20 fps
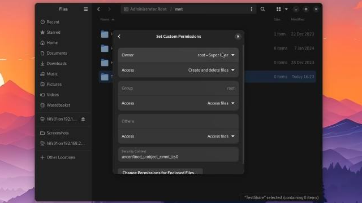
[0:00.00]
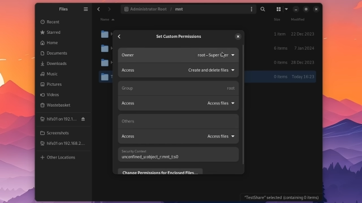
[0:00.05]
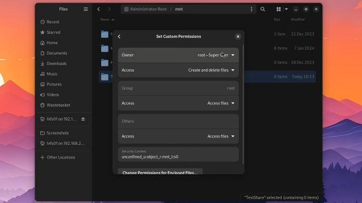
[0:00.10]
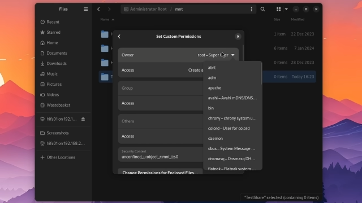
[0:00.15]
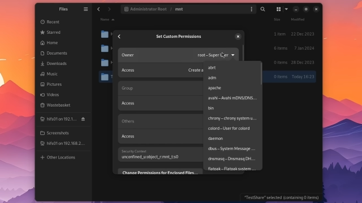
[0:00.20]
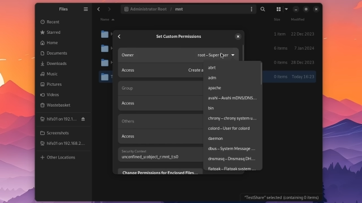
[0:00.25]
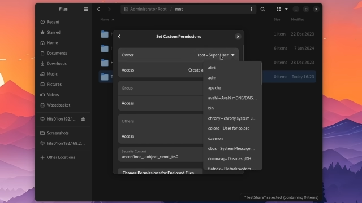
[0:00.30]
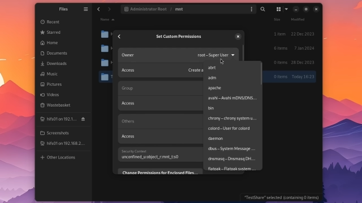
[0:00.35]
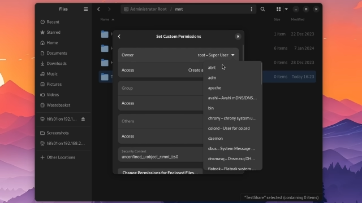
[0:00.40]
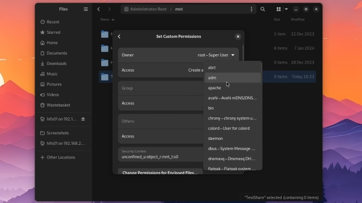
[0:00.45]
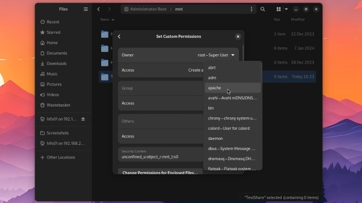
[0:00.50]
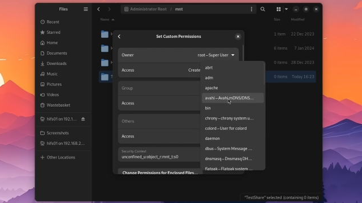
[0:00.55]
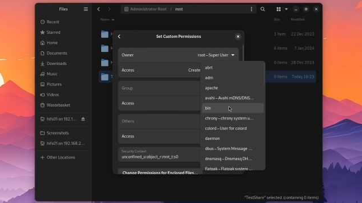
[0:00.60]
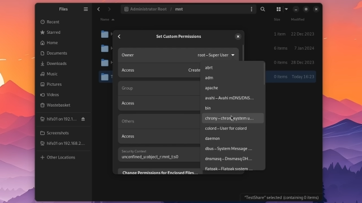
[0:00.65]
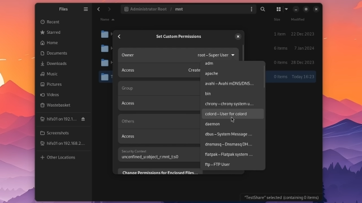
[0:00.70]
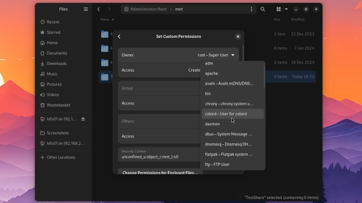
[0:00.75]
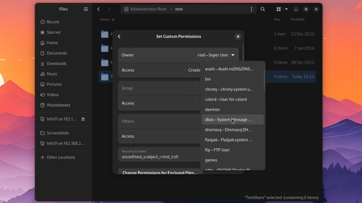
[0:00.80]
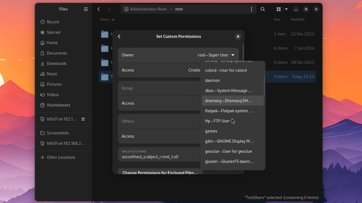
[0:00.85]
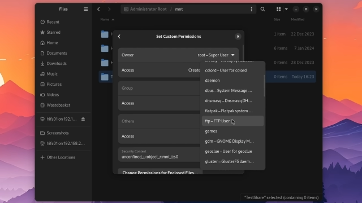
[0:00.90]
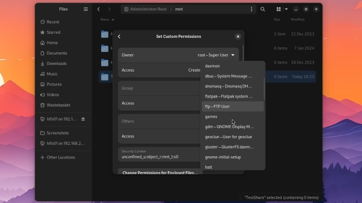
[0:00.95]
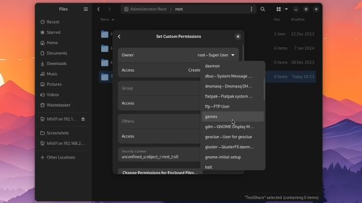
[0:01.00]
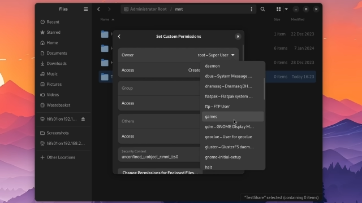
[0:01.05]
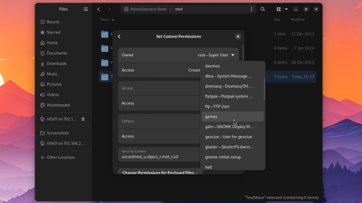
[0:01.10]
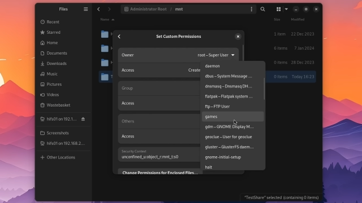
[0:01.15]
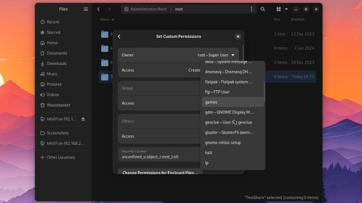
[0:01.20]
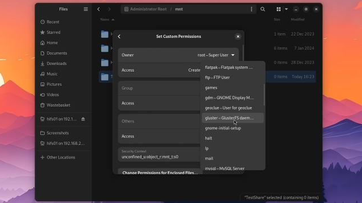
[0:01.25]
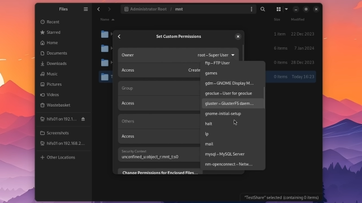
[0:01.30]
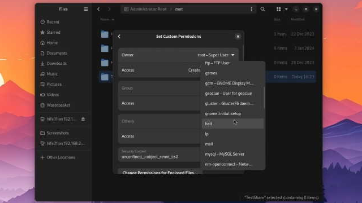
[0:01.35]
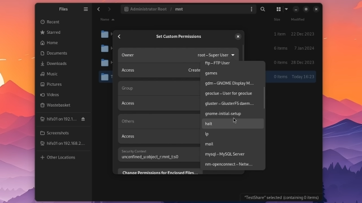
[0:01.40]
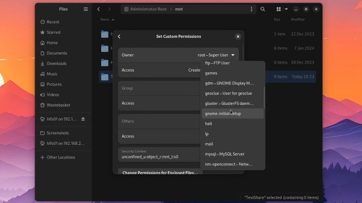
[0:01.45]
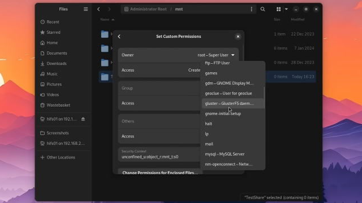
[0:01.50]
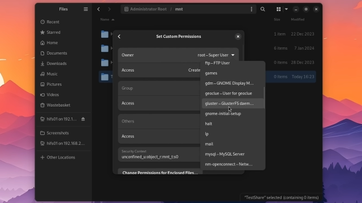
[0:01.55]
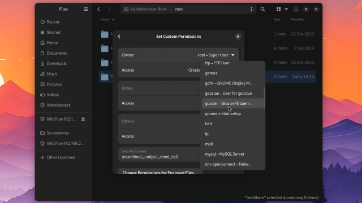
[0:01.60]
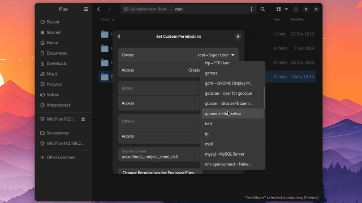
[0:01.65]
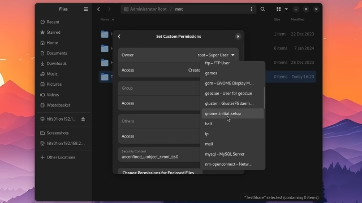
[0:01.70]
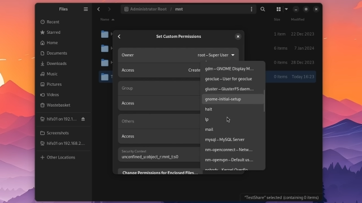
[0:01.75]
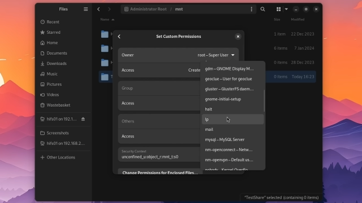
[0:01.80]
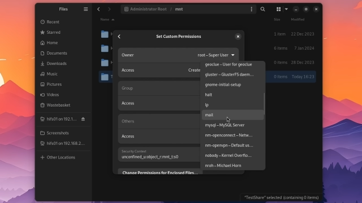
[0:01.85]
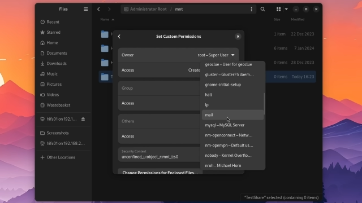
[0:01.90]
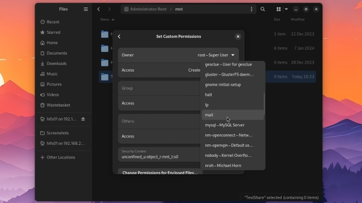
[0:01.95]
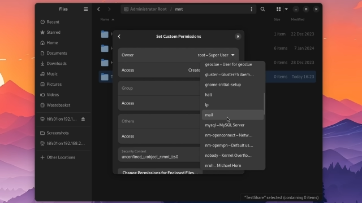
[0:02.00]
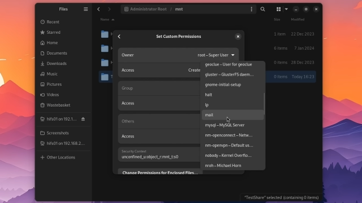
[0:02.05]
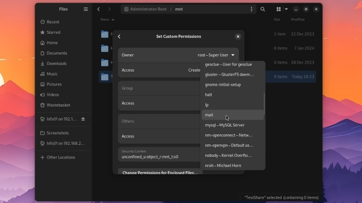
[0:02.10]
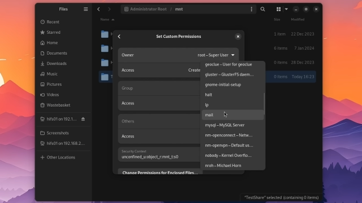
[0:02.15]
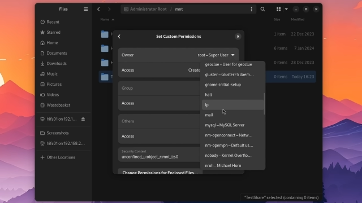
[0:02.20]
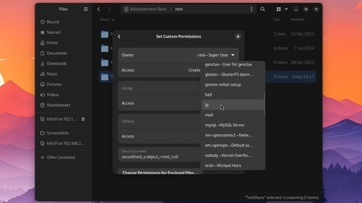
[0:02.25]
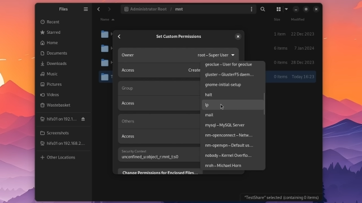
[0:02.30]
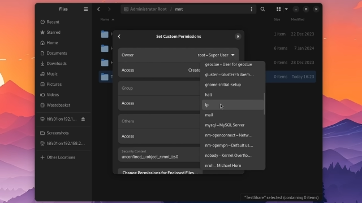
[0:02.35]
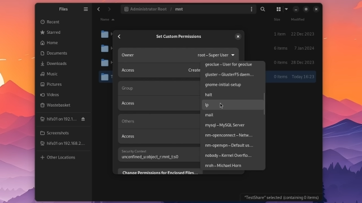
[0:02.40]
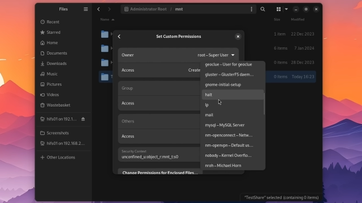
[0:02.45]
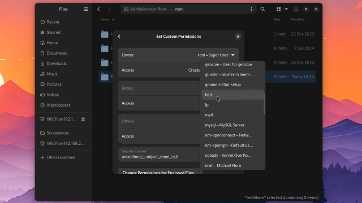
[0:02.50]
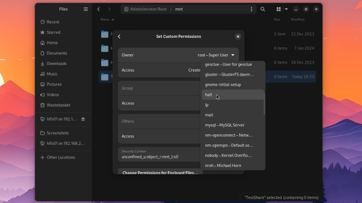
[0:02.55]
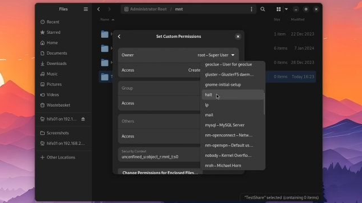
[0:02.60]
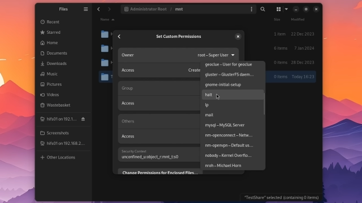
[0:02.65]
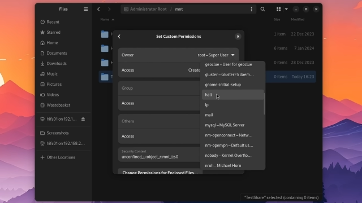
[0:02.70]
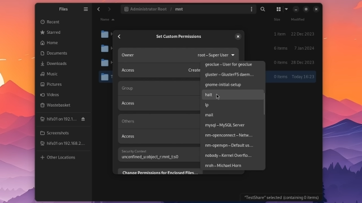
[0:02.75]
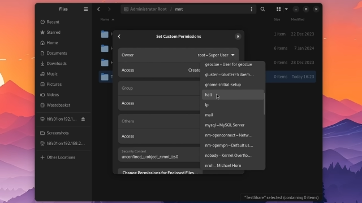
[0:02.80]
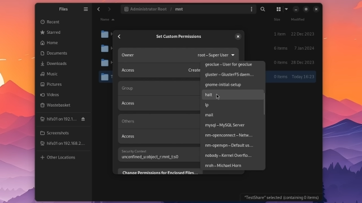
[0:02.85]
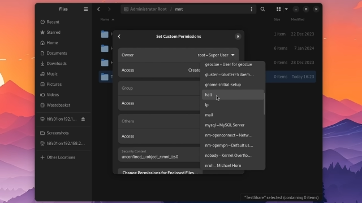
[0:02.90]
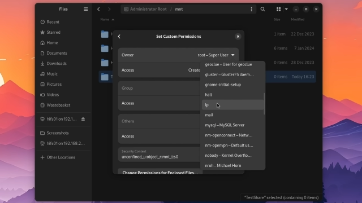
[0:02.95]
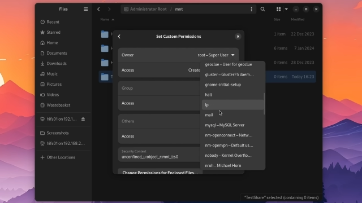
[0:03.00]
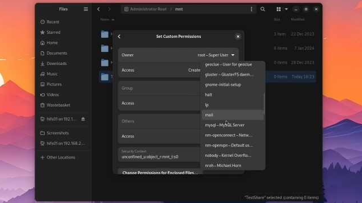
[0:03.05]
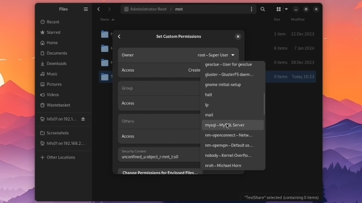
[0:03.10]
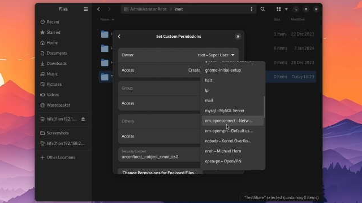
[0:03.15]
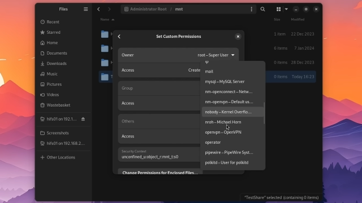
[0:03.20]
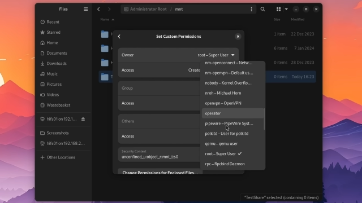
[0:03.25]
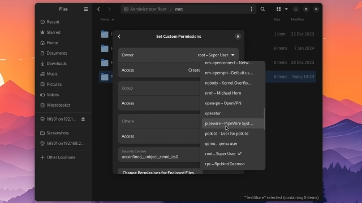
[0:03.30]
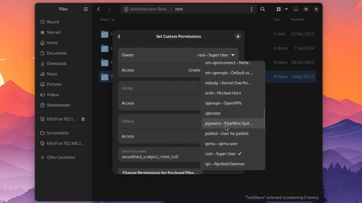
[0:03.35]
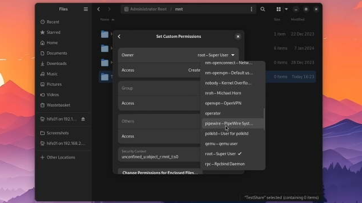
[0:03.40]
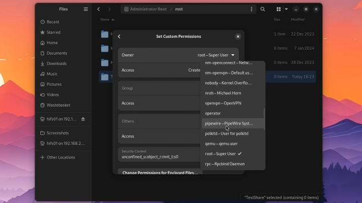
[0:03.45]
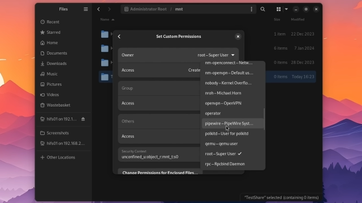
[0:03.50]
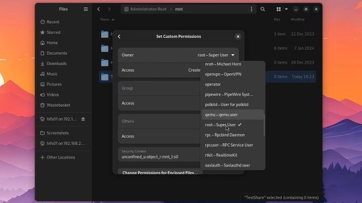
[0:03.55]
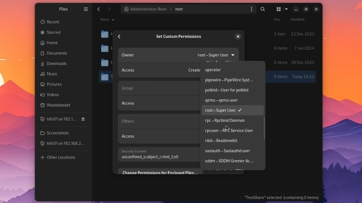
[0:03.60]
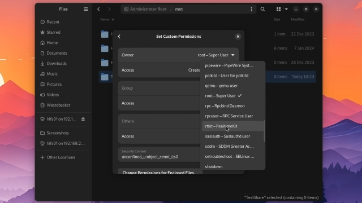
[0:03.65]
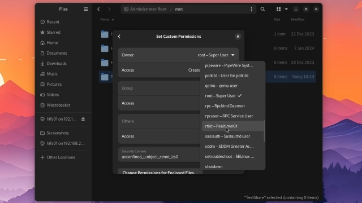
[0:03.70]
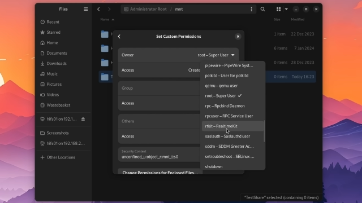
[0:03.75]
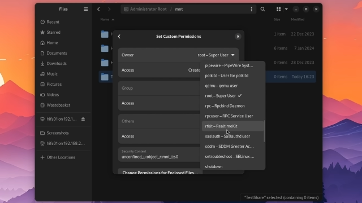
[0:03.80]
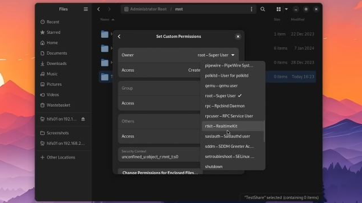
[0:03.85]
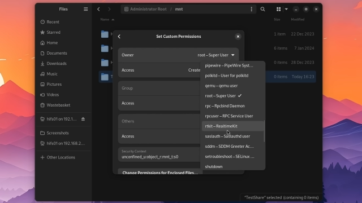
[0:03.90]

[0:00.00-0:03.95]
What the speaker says: (no speaker visible)